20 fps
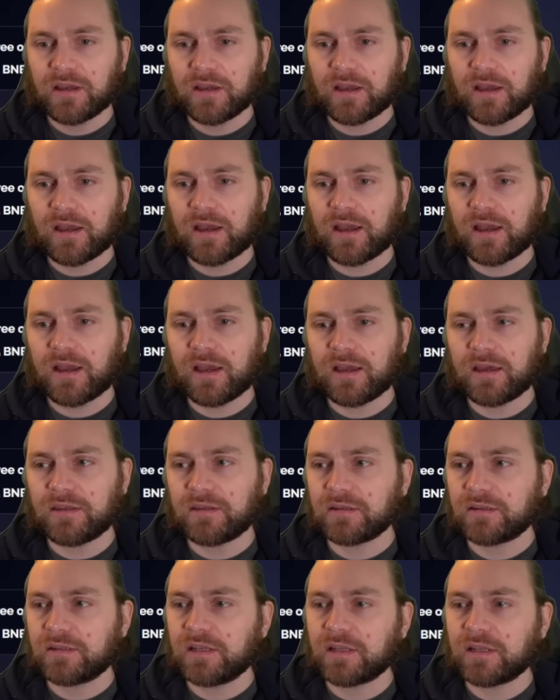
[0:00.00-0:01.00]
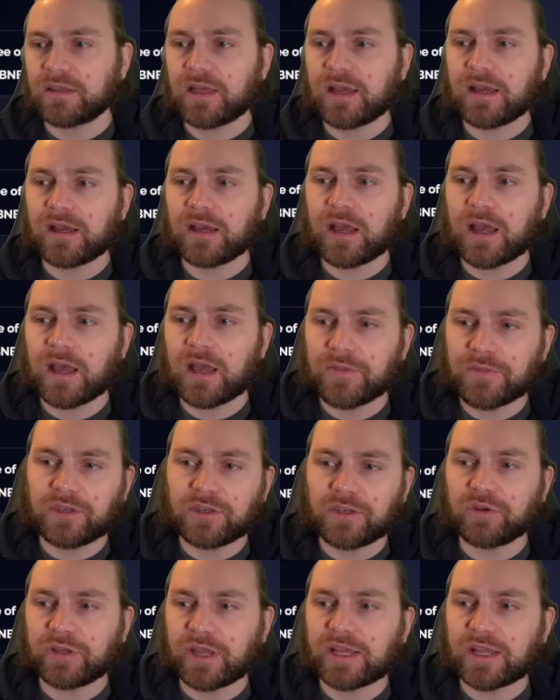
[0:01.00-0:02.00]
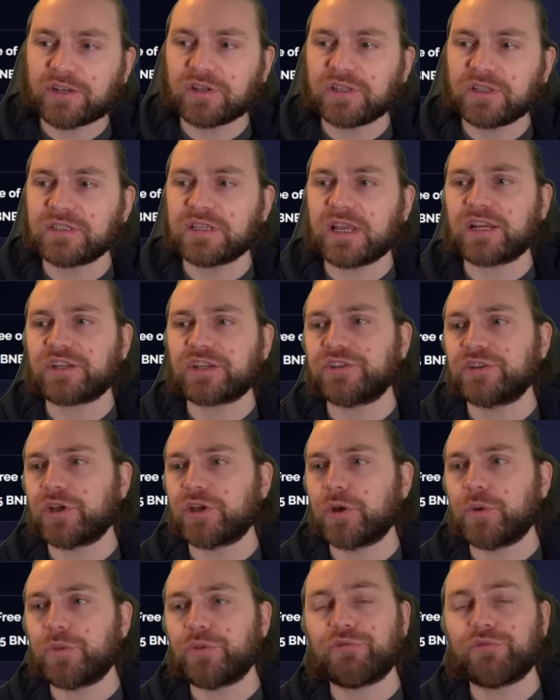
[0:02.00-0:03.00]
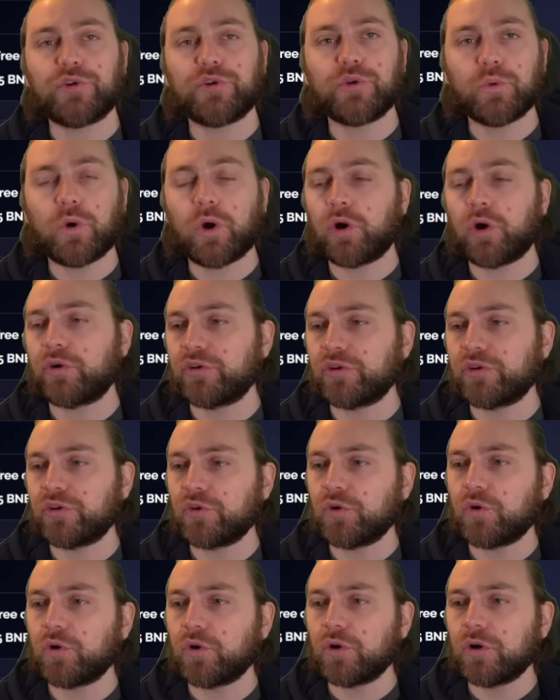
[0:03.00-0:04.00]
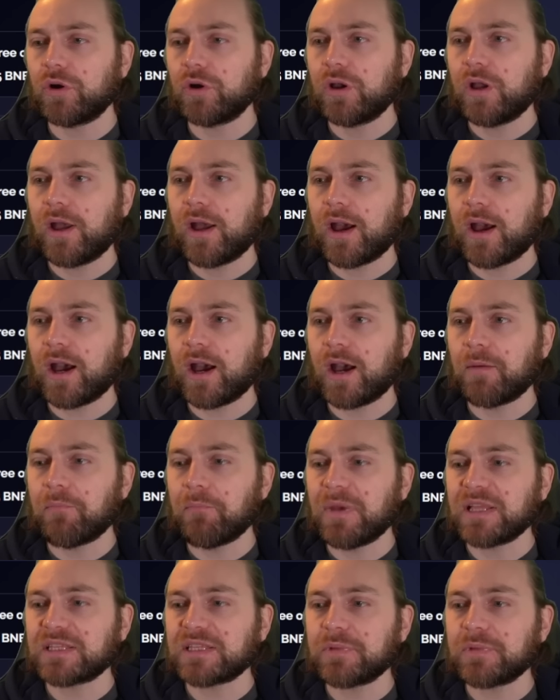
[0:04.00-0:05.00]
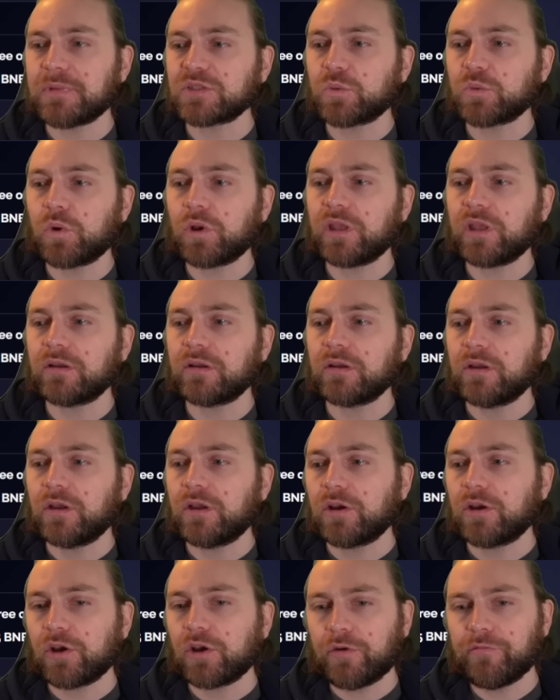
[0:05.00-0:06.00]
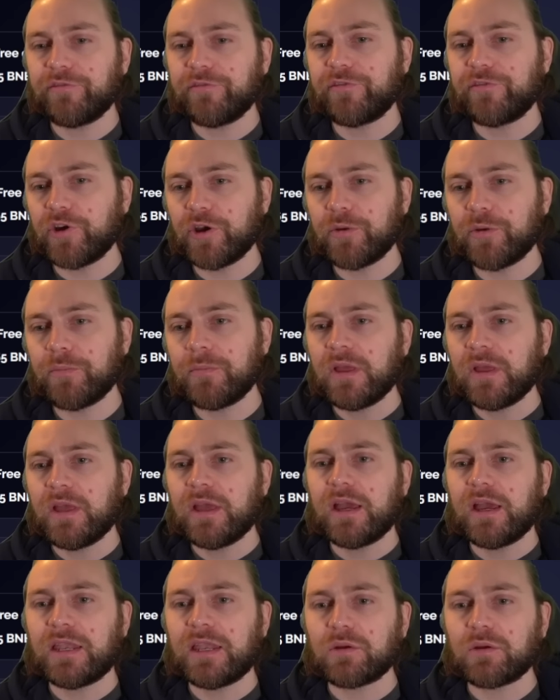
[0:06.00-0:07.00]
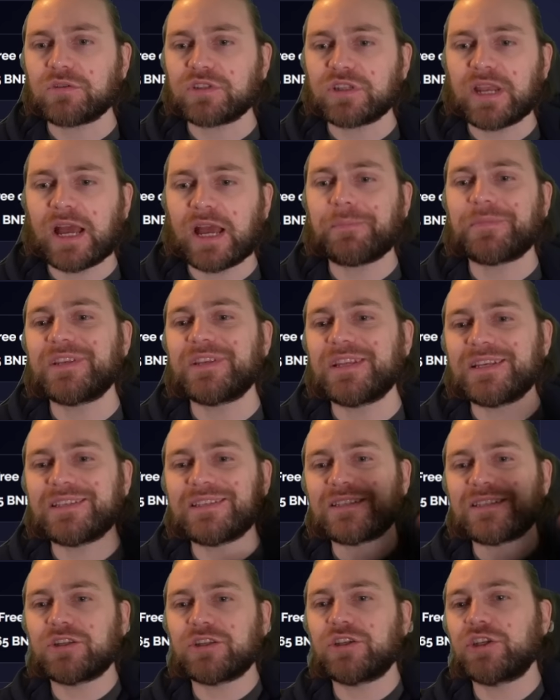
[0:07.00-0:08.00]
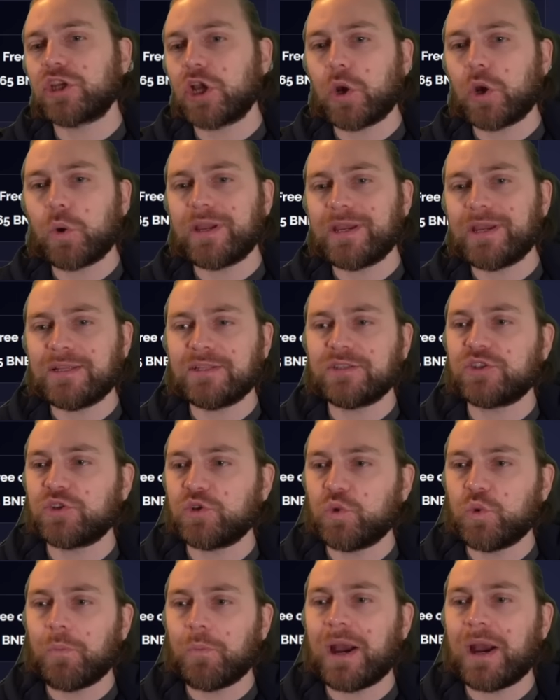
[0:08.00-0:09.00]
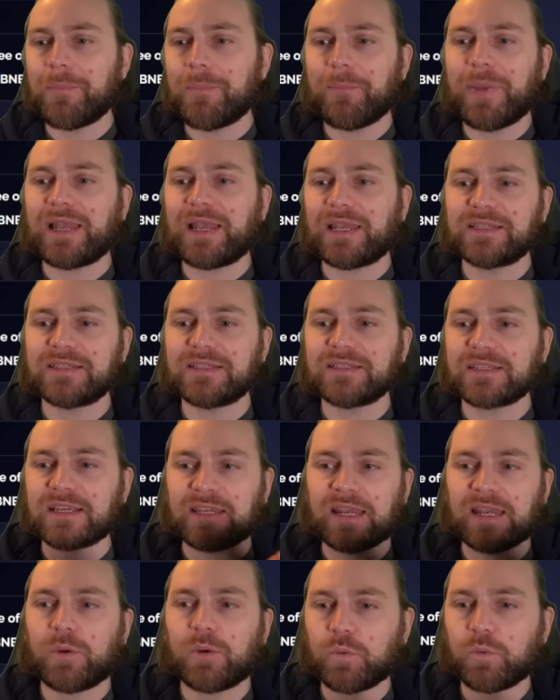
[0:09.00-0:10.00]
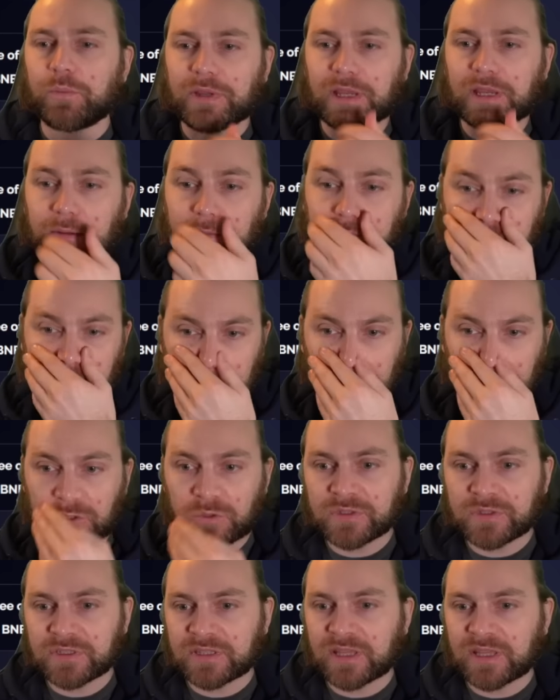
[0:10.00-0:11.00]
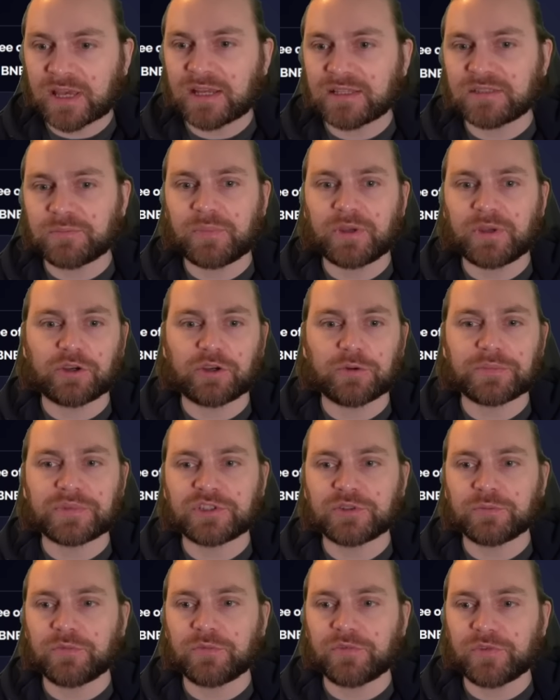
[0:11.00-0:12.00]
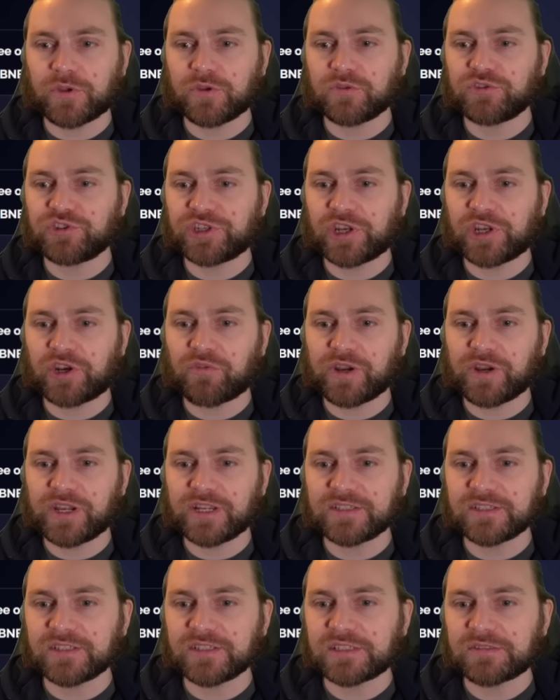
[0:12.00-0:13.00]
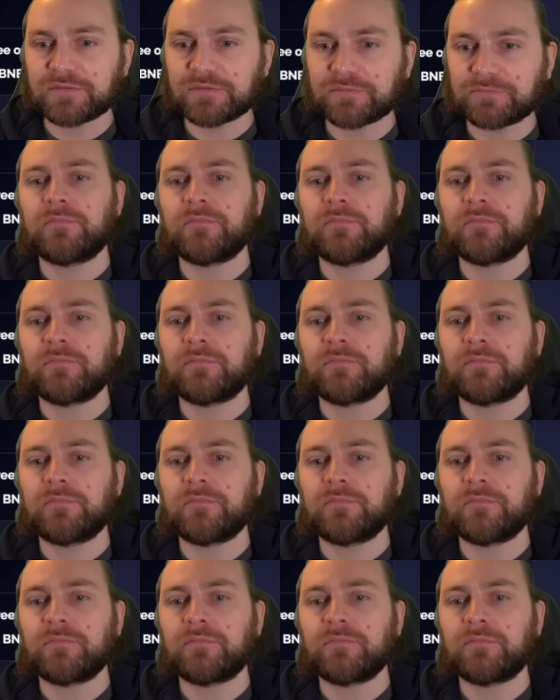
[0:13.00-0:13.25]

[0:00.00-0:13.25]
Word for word: and click that. And then you'll get a transaction going through on your uh, MetaMask wallet confirm and now what's going to happen is it's going to go into my balance and I will be able to use that to pick up some of those generators